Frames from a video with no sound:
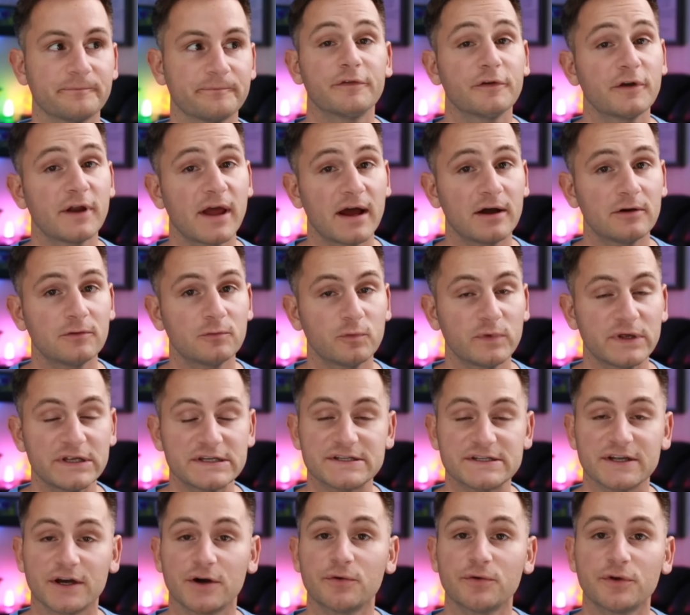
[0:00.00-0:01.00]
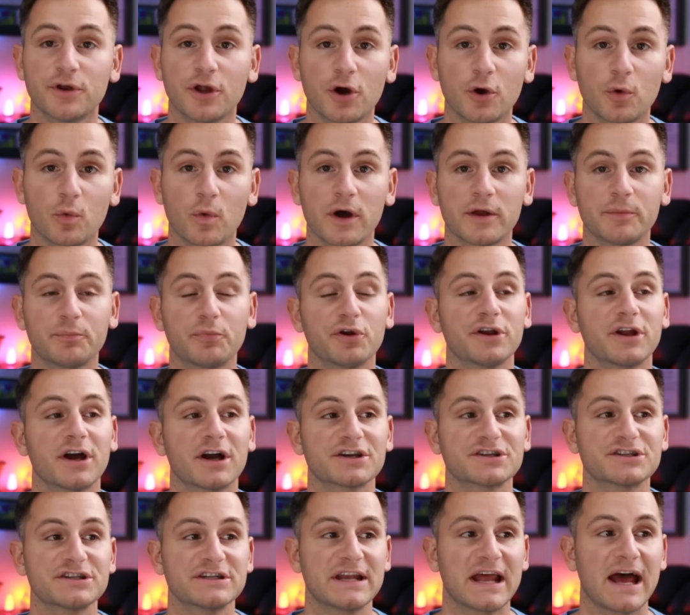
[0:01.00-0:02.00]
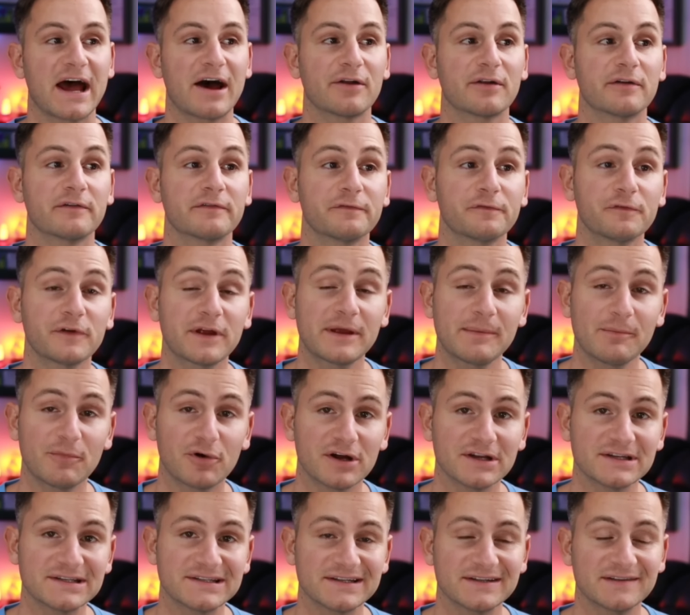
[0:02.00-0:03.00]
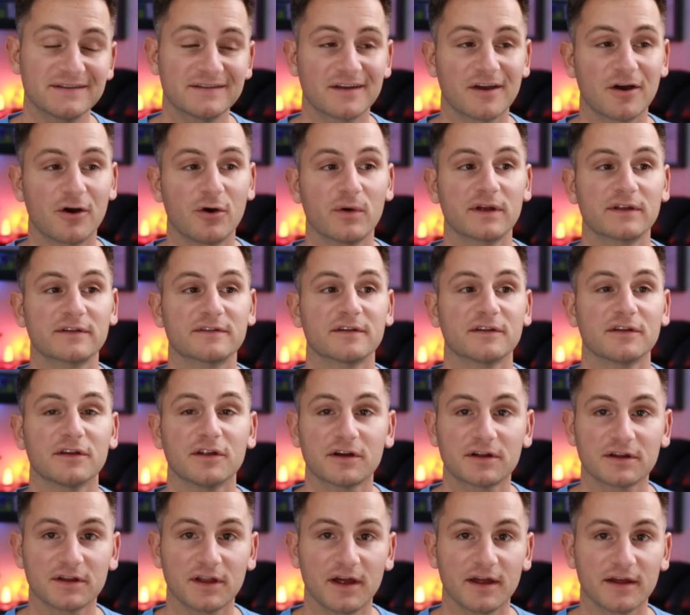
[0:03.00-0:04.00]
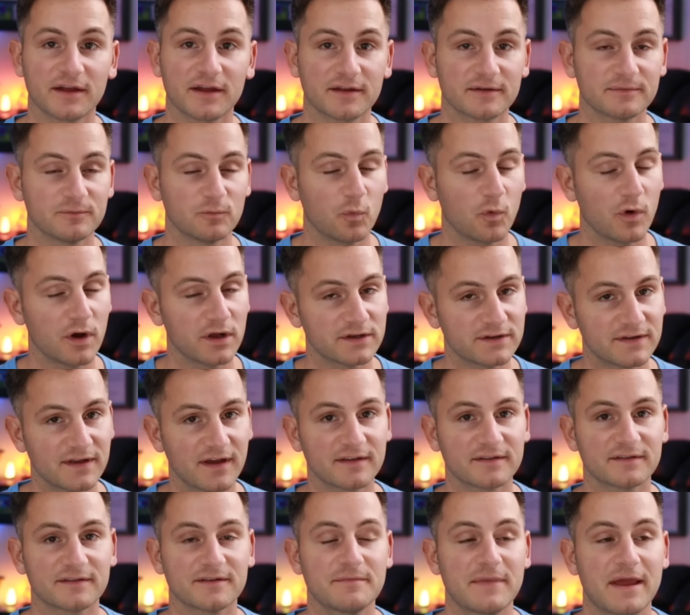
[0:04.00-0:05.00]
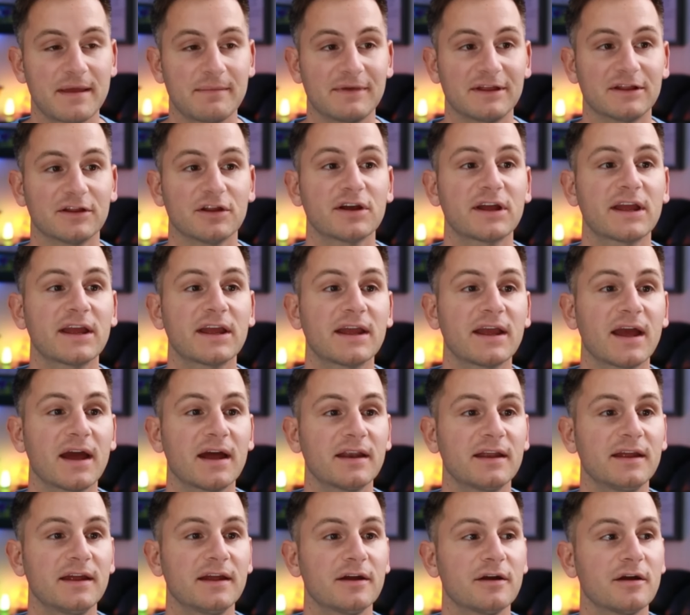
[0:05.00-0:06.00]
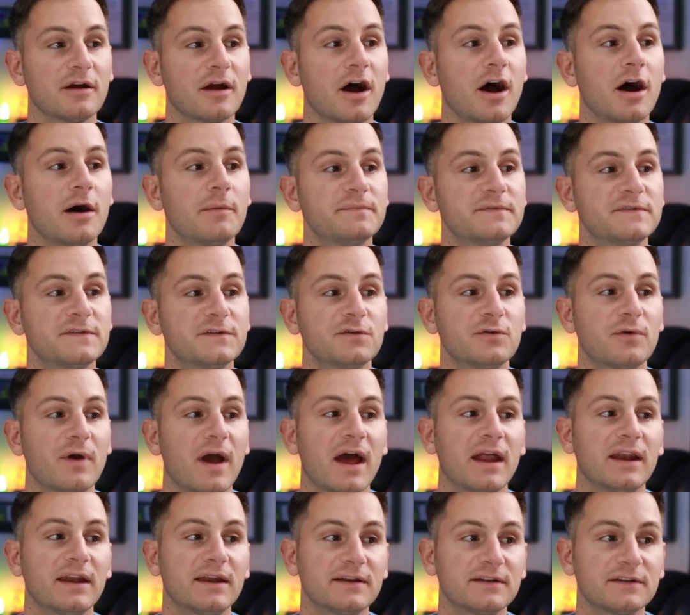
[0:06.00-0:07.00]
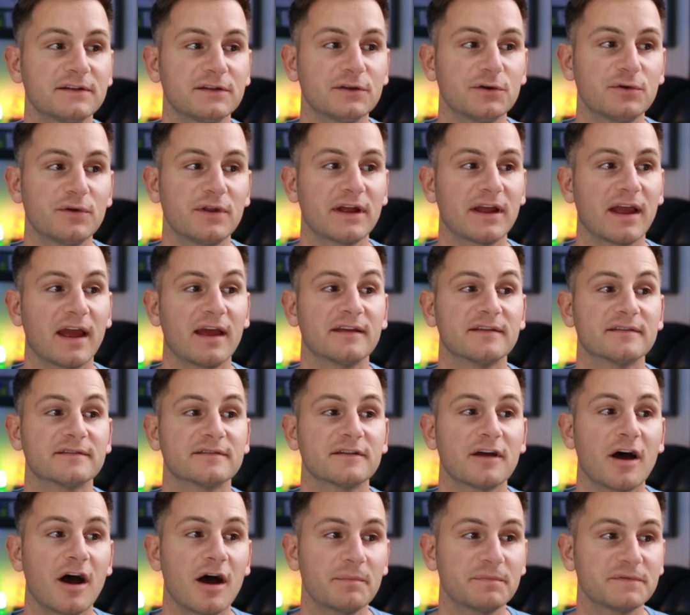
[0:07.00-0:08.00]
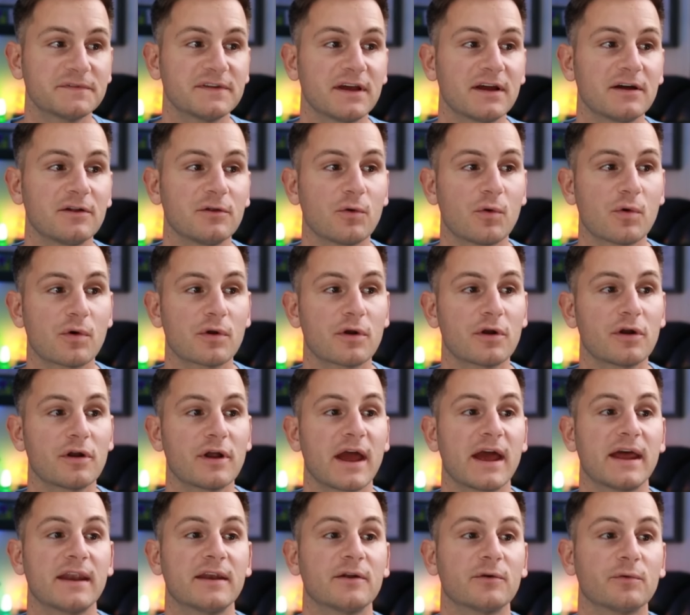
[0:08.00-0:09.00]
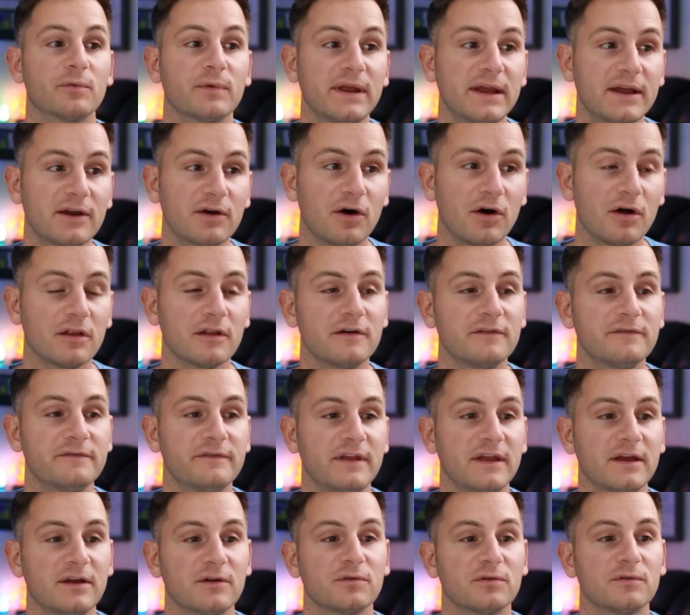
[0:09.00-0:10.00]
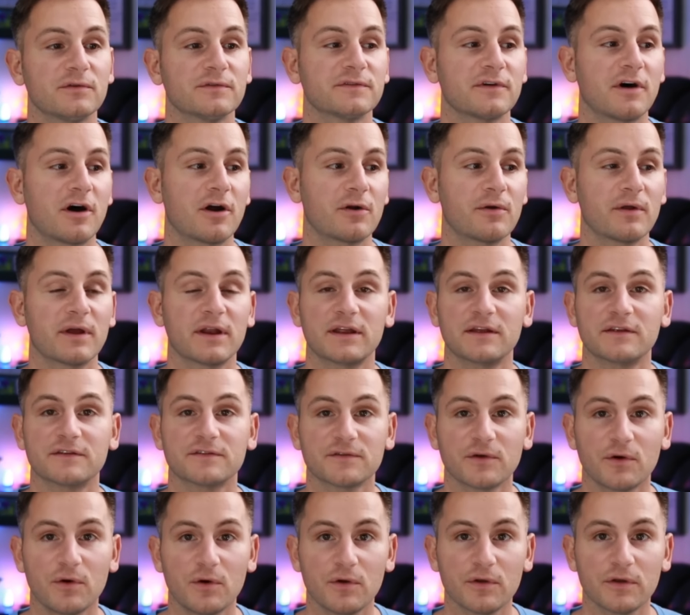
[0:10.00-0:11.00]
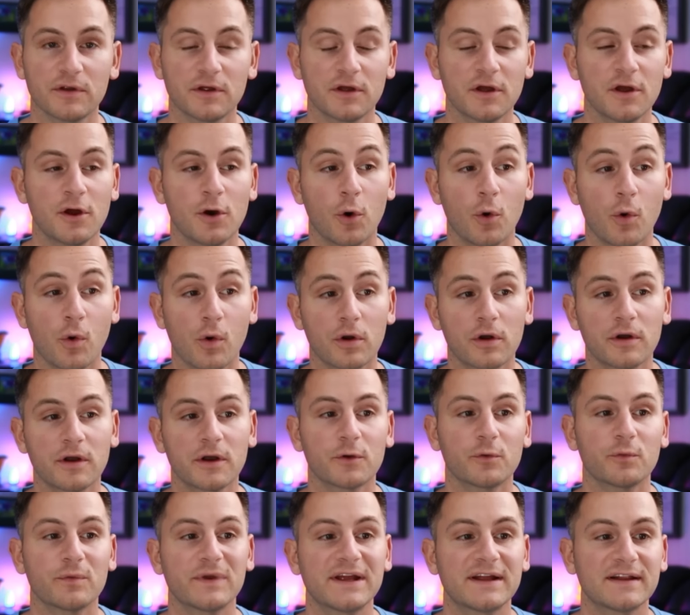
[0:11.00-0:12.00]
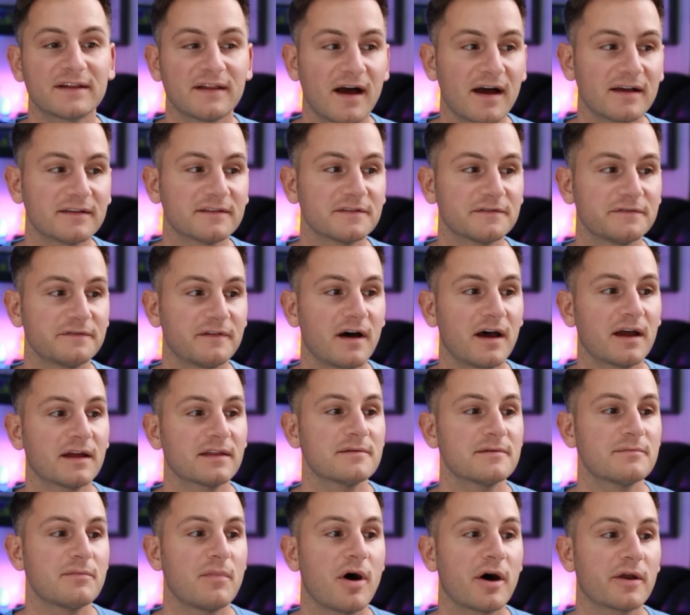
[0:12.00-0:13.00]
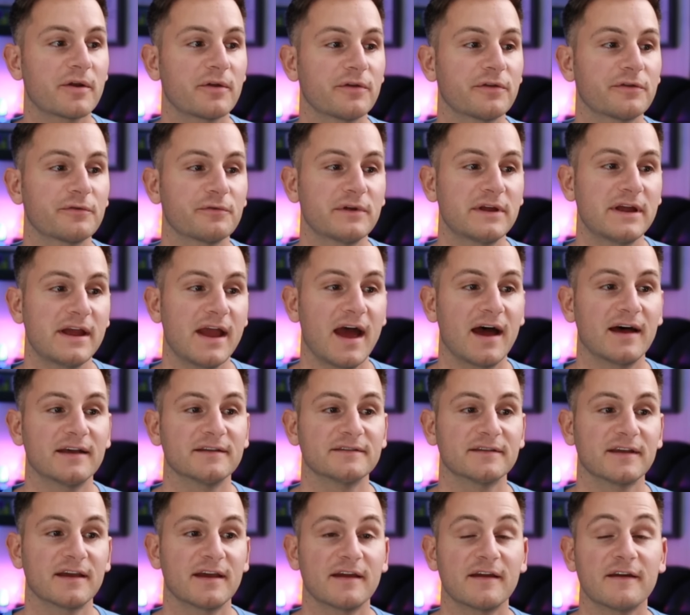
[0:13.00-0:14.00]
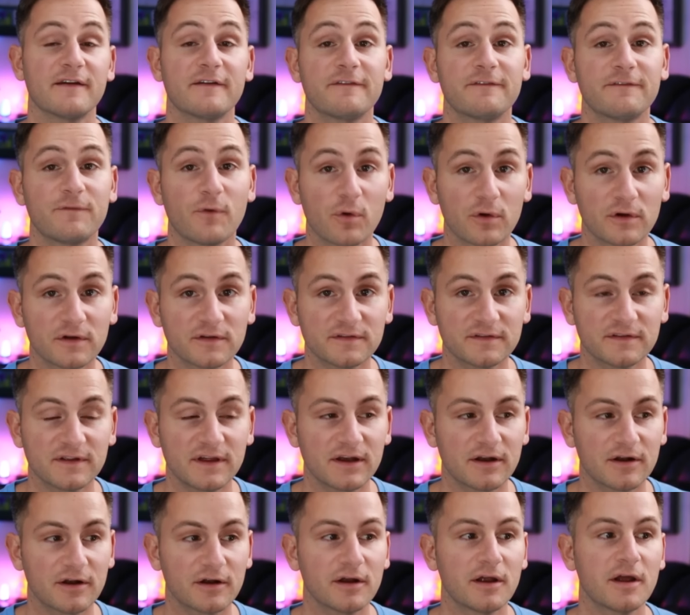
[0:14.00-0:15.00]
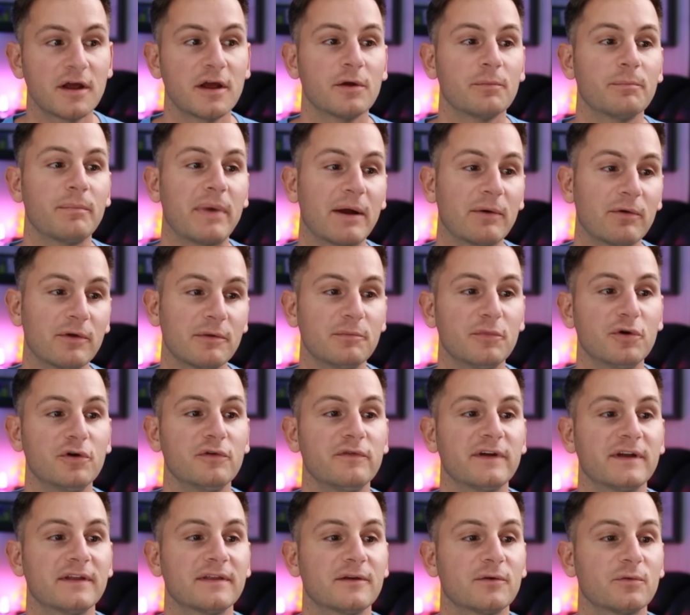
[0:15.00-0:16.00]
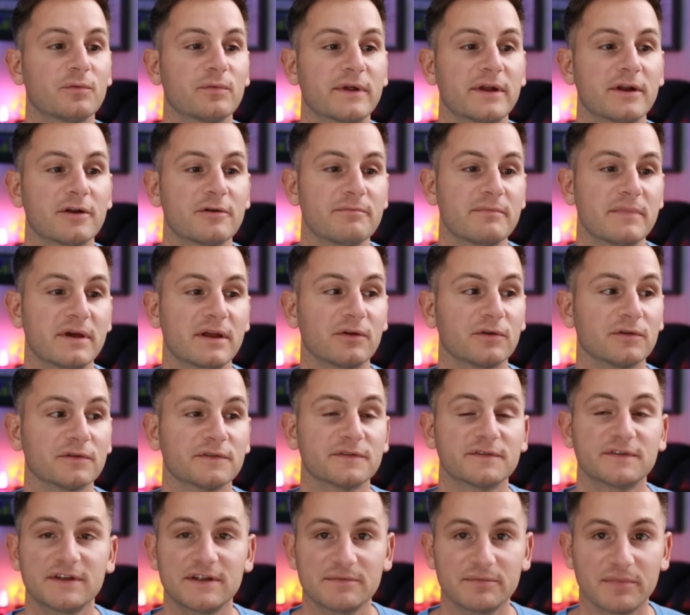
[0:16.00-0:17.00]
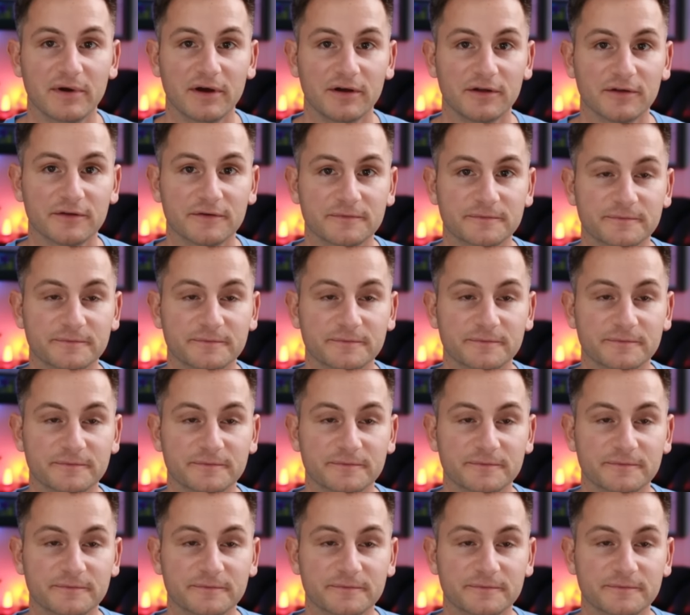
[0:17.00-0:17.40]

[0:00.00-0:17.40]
For now, we don't know what production out of Fremont is going to look like. What Tesla may be looking at here, up to and including a stop sale order and a recall of vehicles already sold, or reclassifying the Model 3 as a four-seater by removing the rear middle seatbelt.